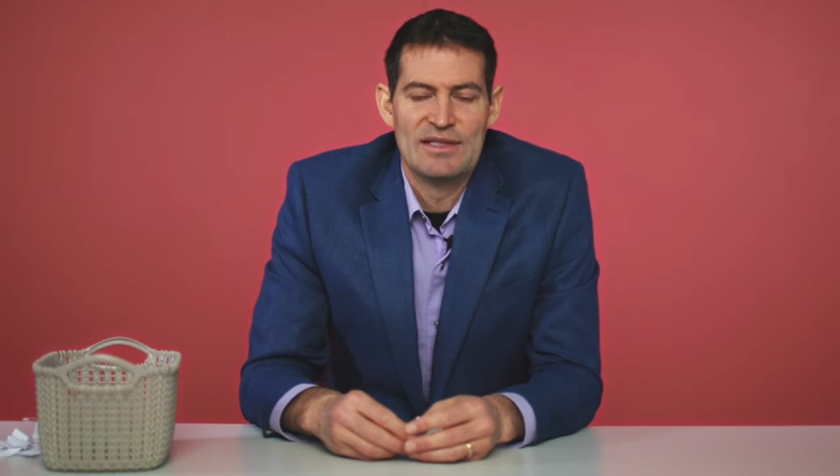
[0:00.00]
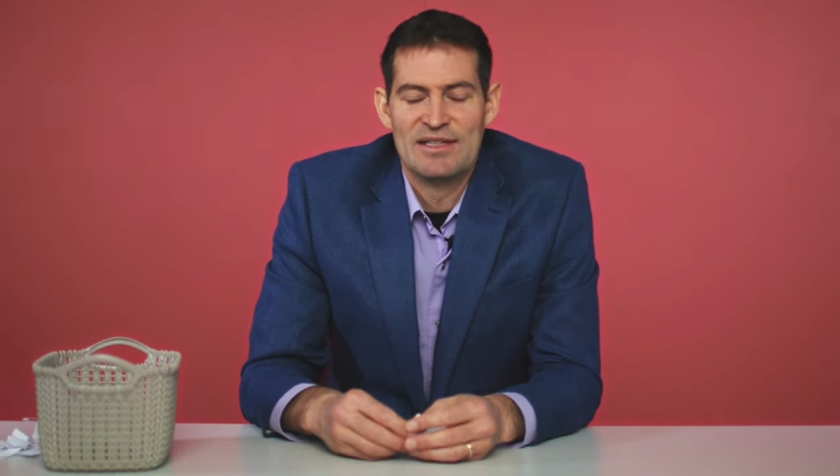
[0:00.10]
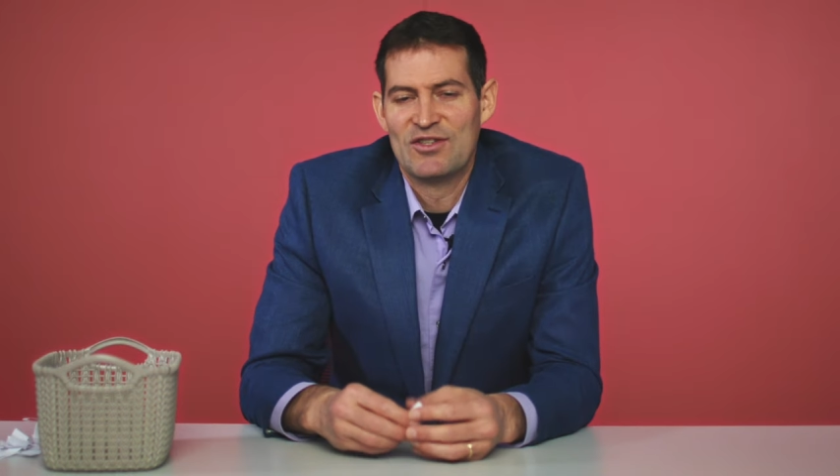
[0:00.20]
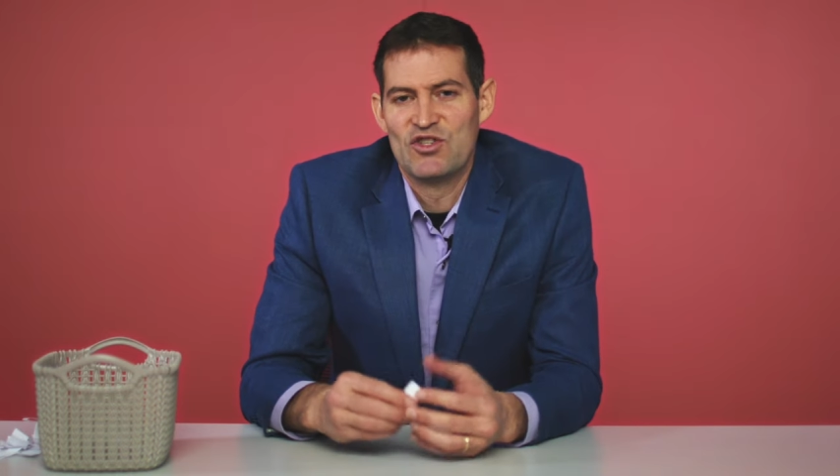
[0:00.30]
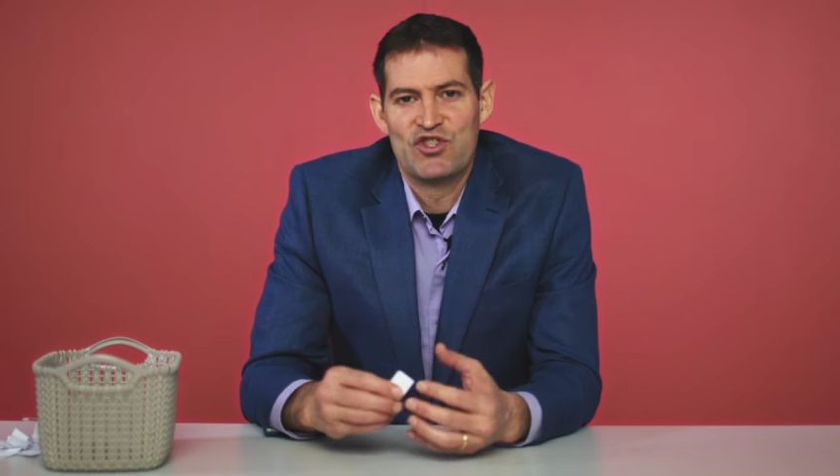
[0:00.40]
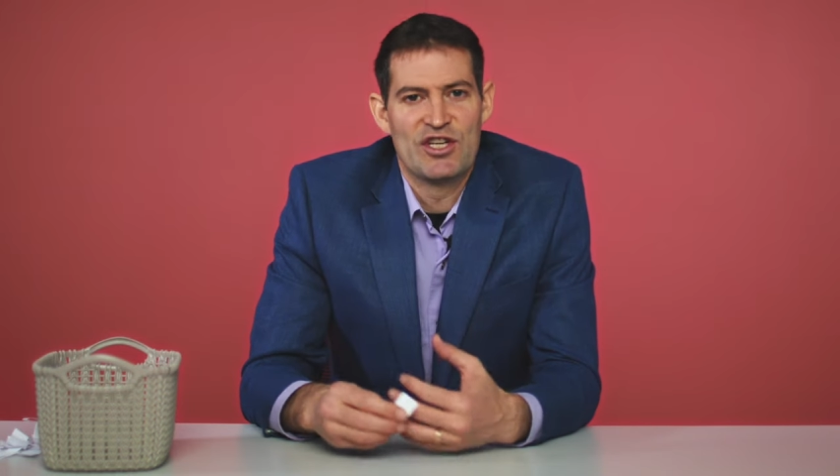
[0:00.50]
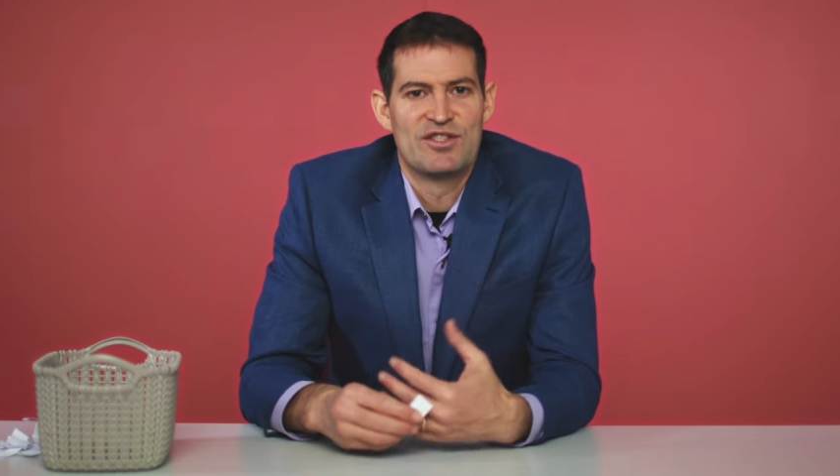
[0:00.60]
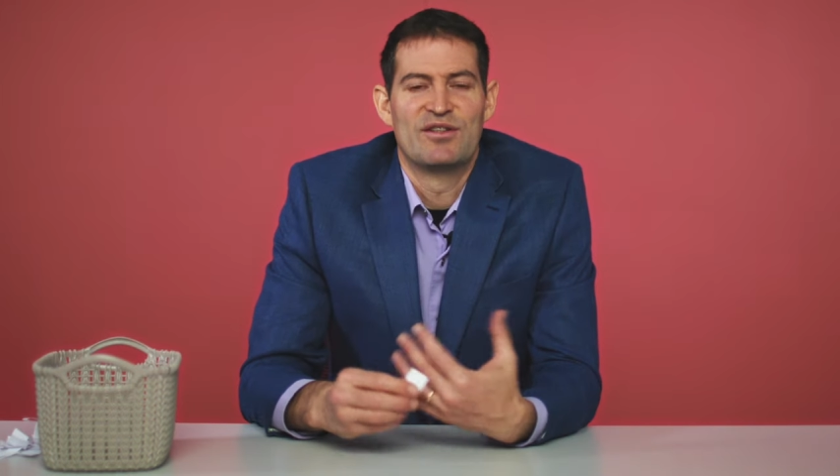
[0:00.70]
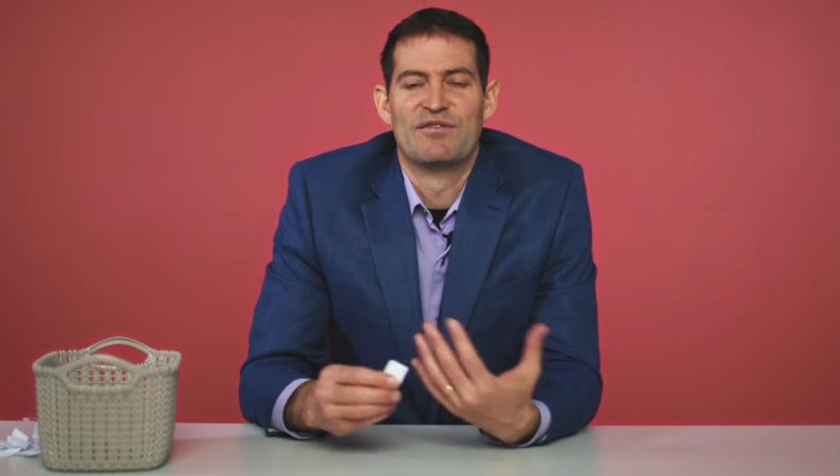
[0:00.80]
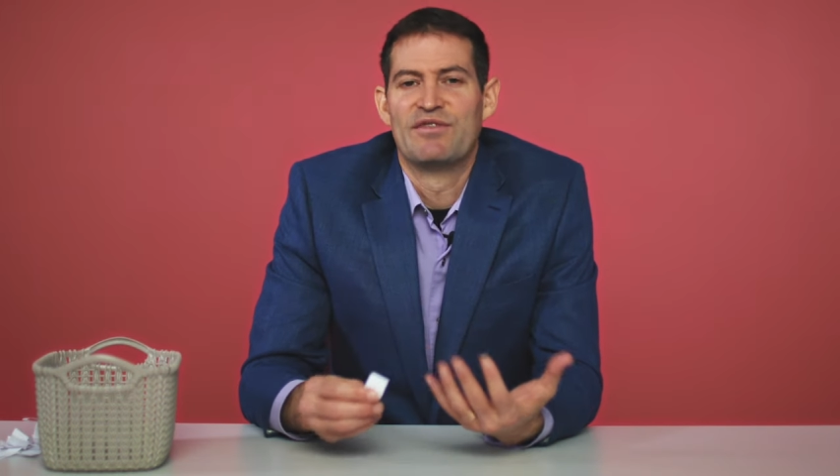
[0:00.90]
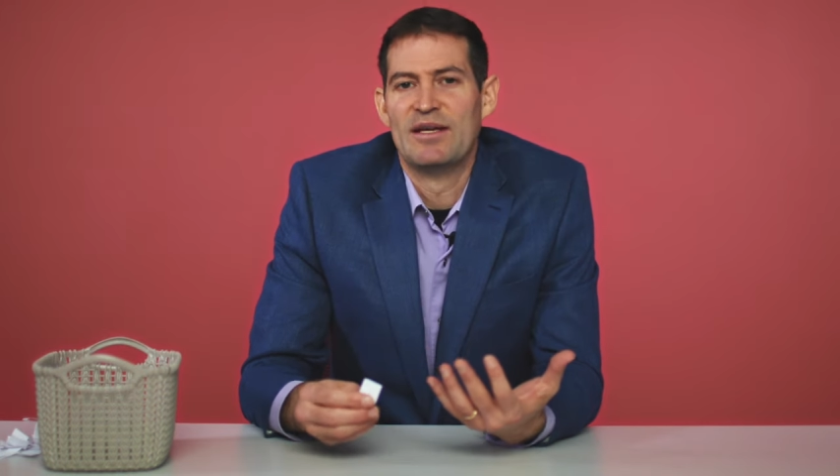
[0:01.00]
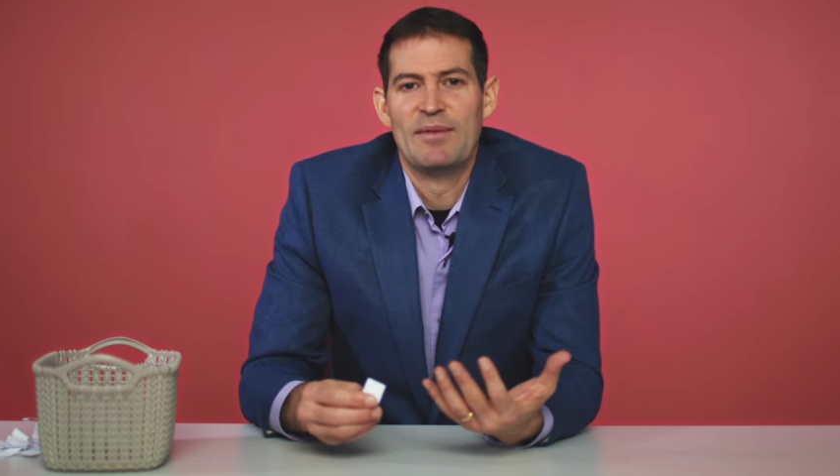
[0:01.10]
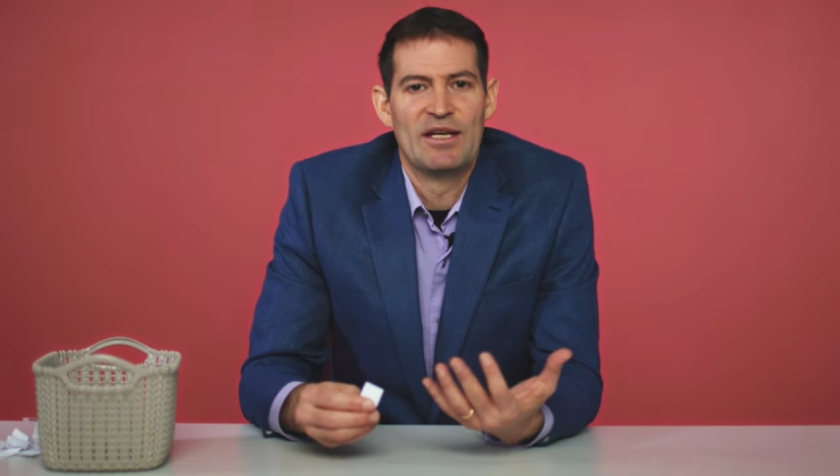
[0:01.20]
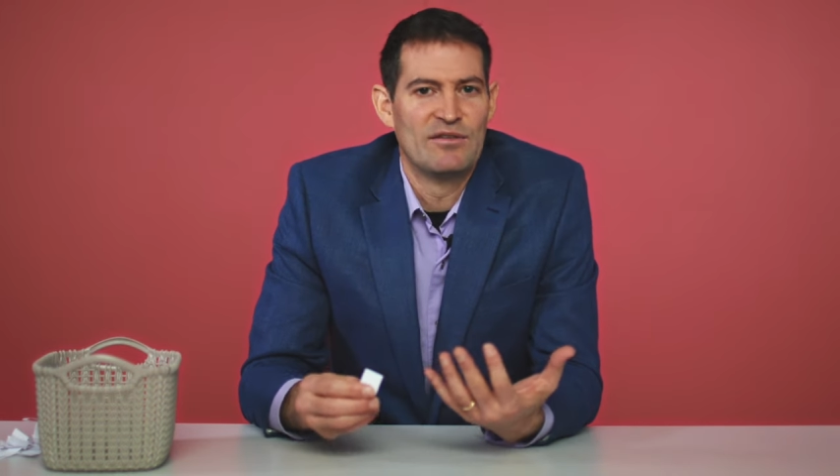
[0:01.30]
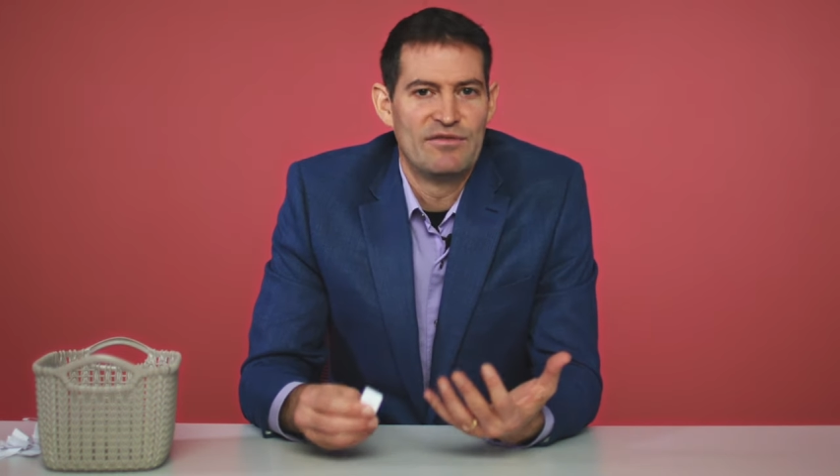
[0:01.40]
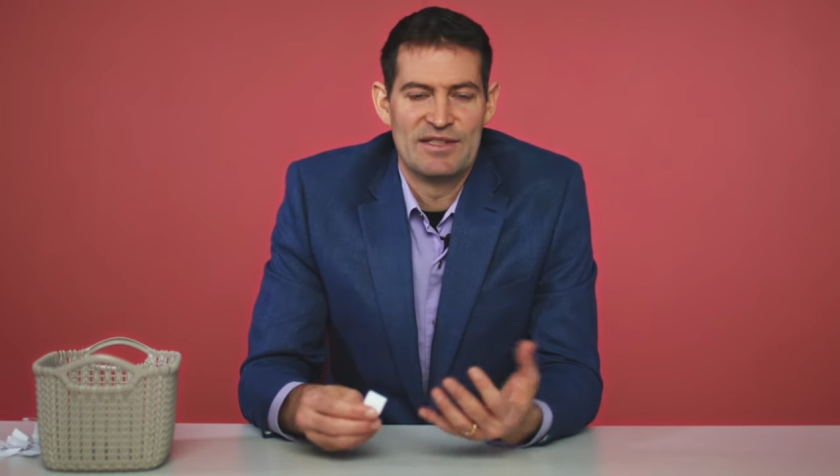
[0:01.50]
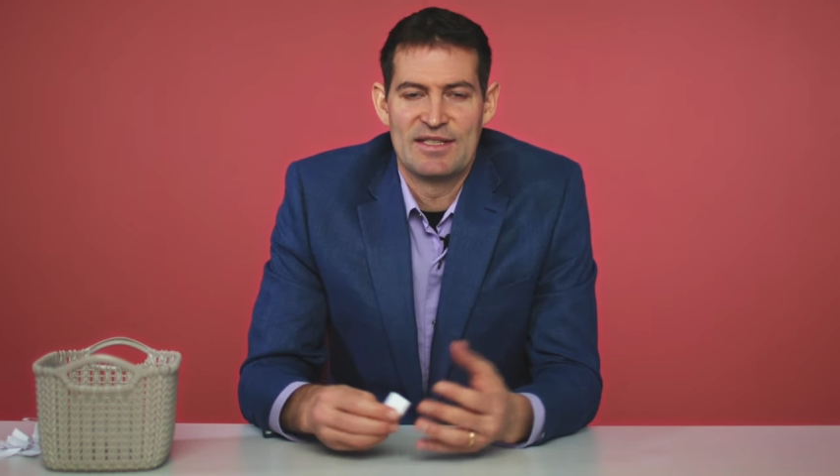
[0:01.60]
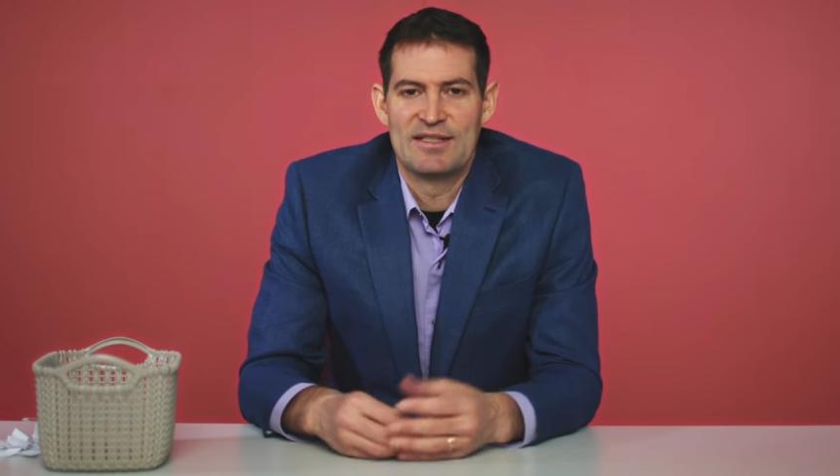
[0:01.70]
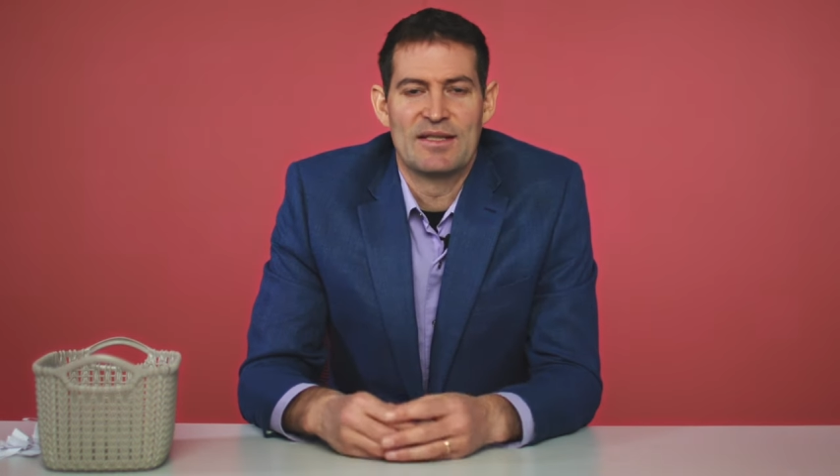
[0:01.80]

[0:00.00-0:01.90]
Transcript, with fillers: And this is just the fundamental physics